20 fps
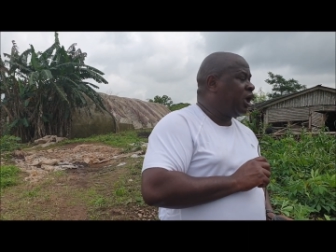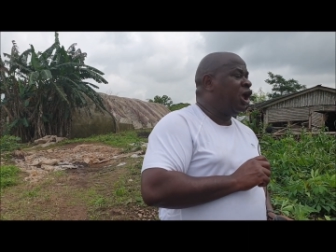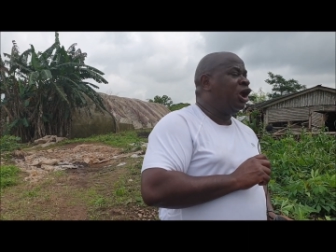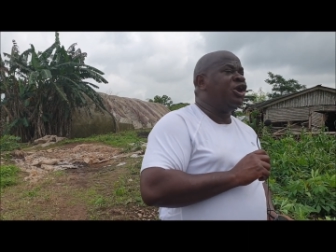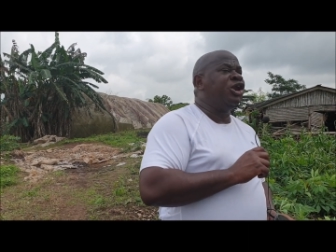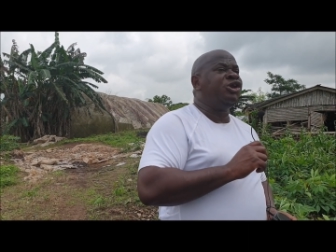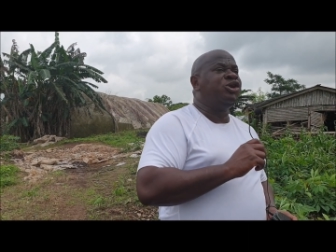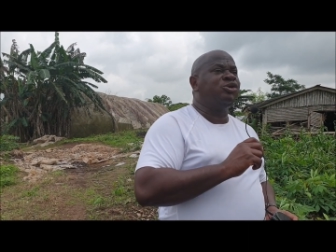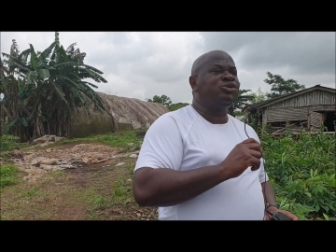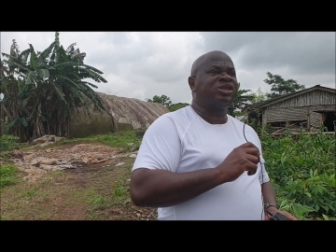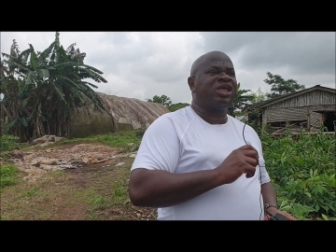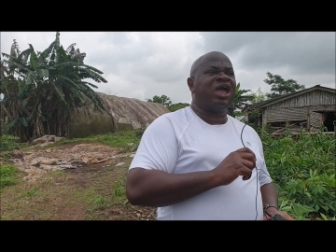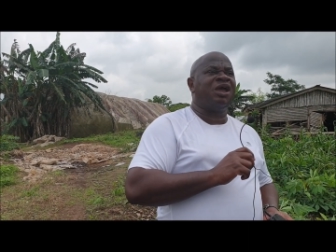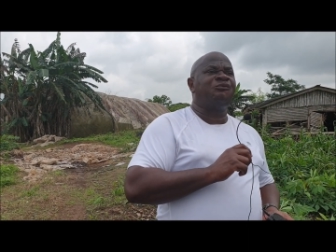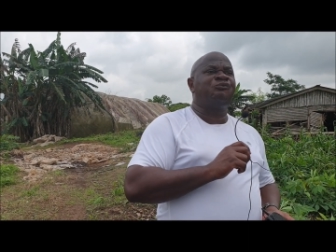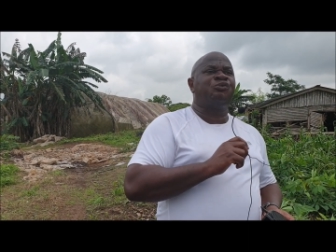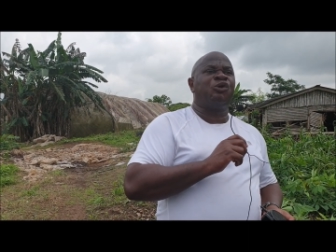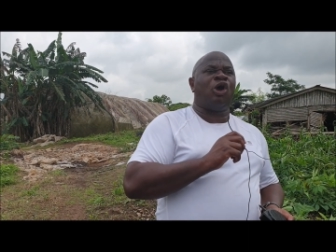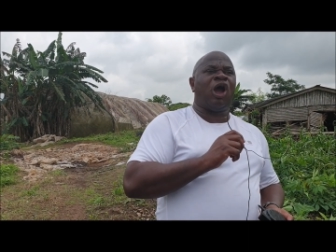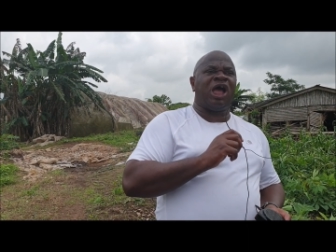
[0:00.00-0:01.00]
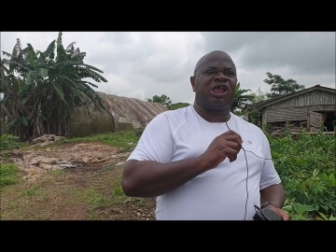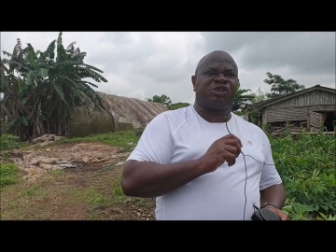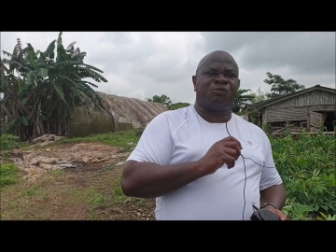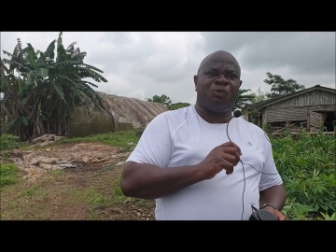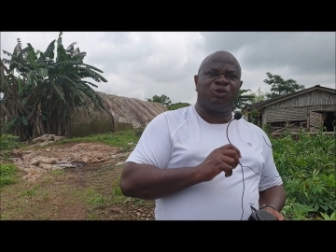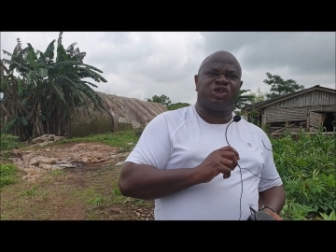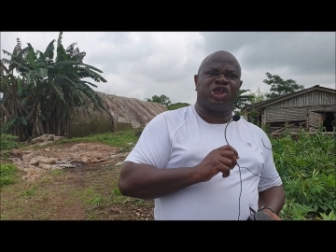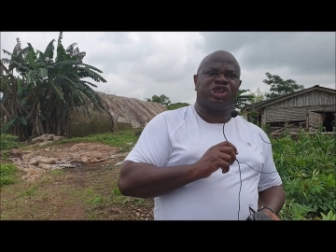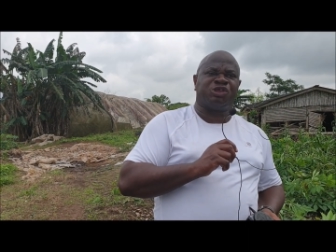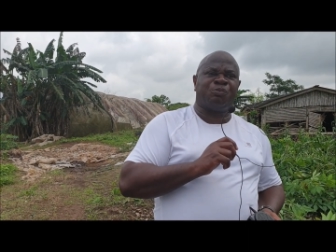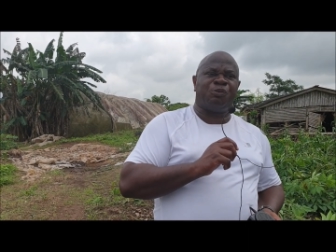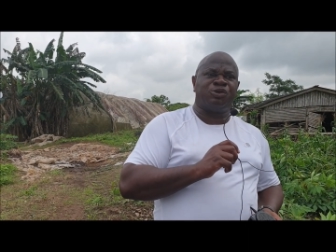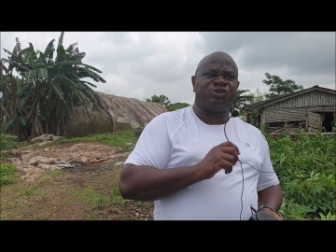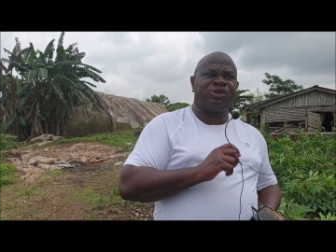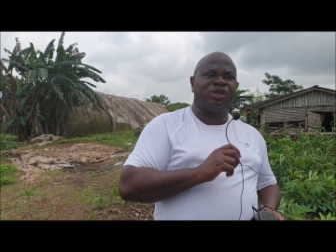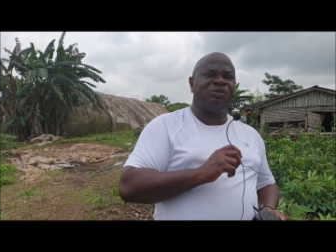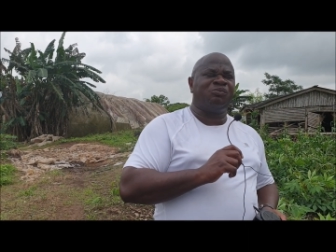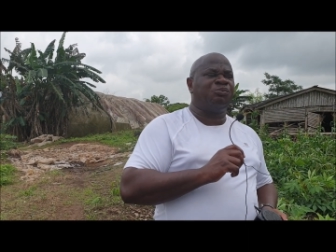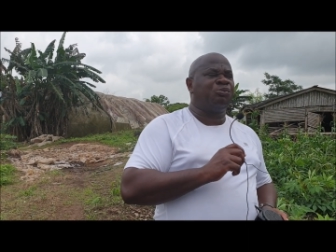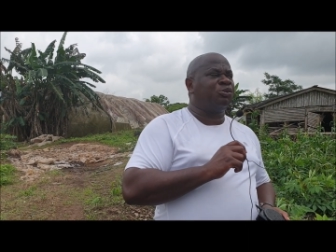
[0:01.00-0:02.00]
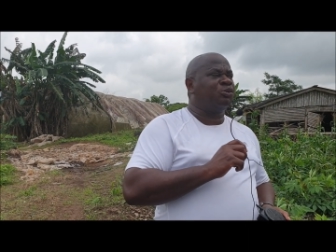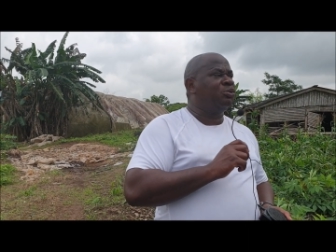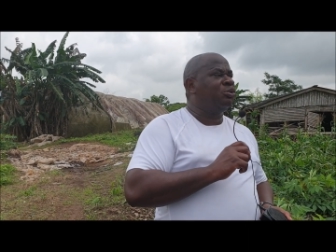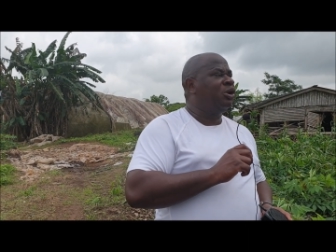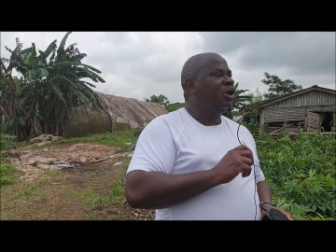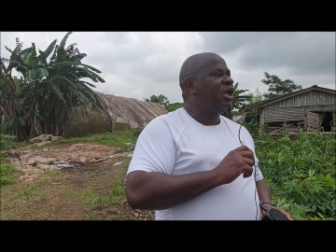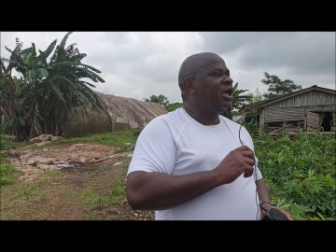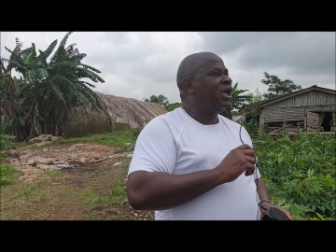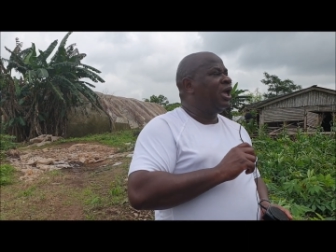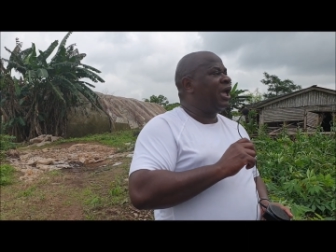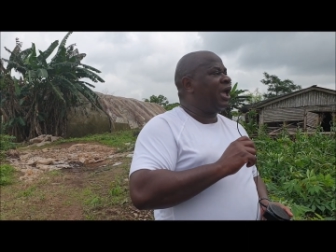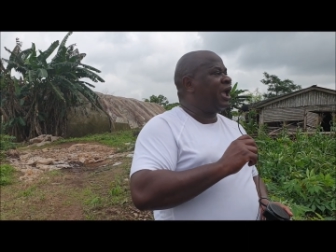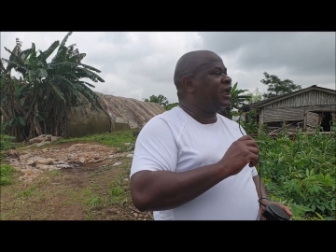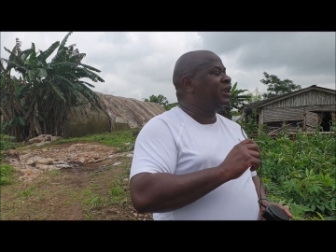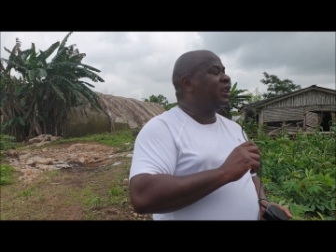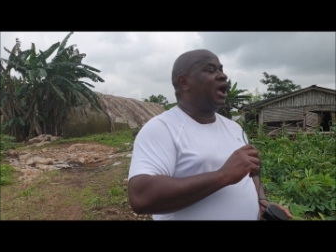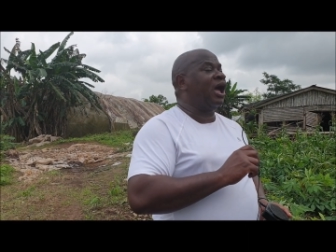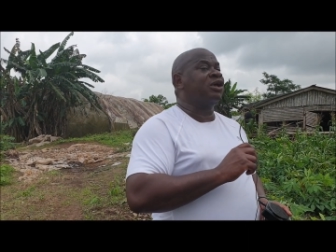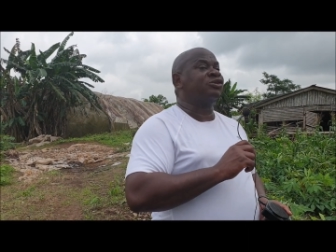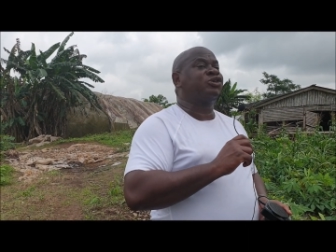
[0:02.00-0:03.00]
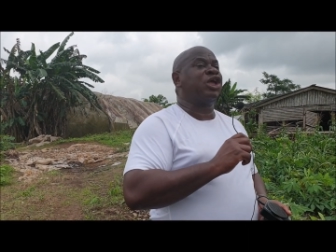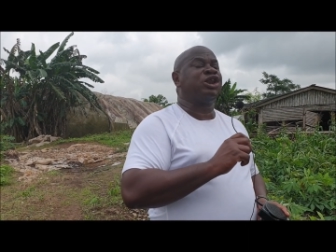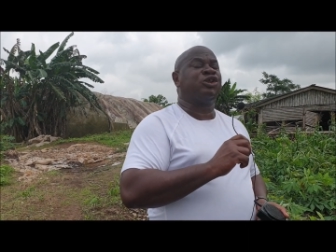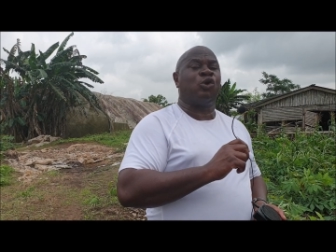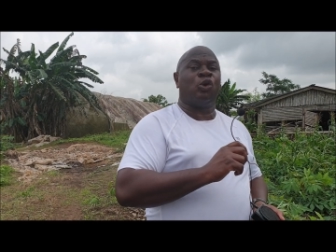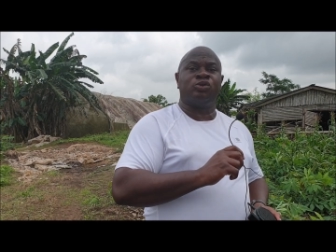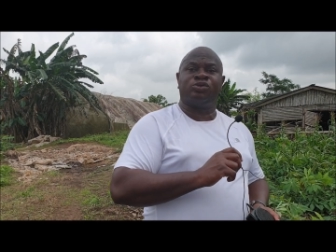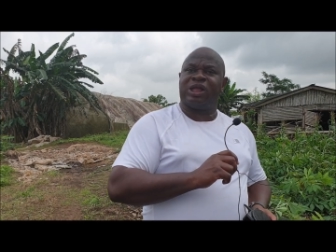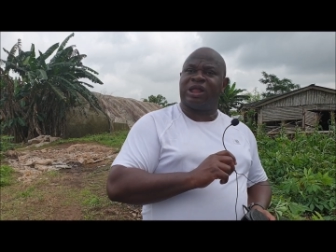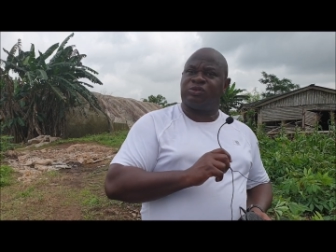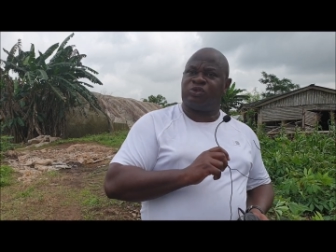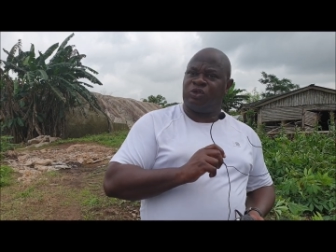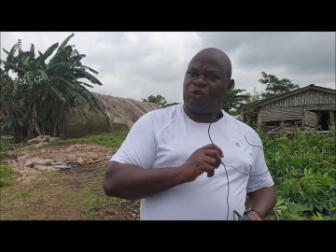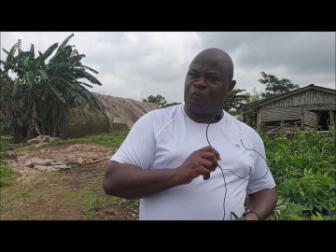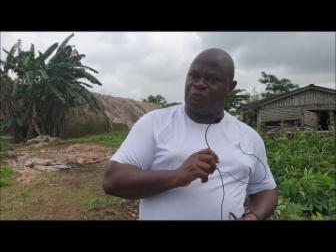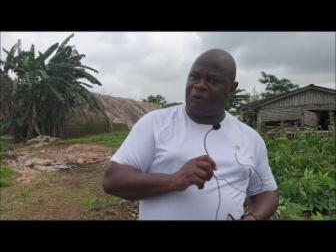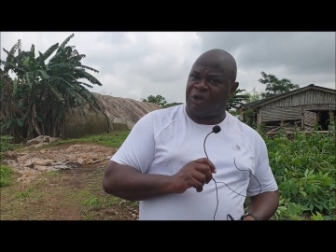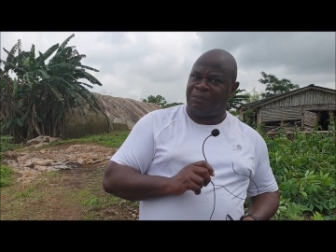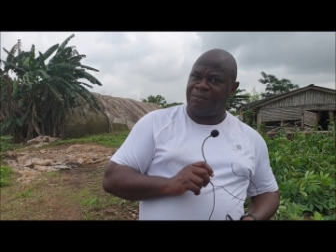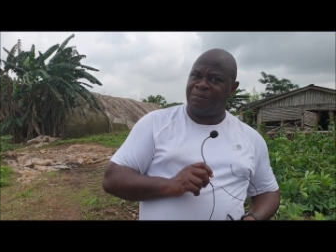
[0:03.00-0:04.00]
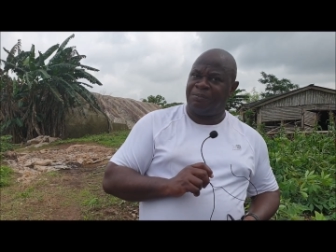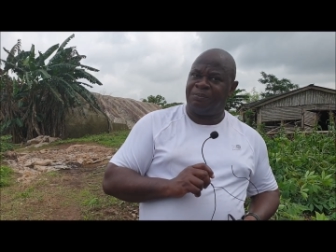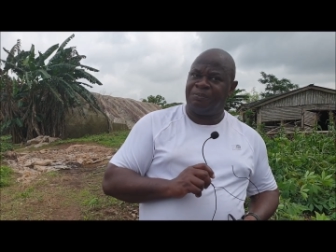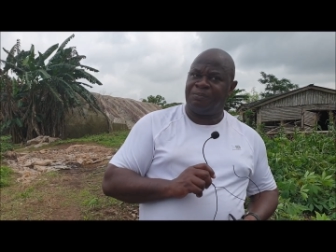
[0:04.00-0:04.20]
Reduce as much as possible any outside contact to your farm.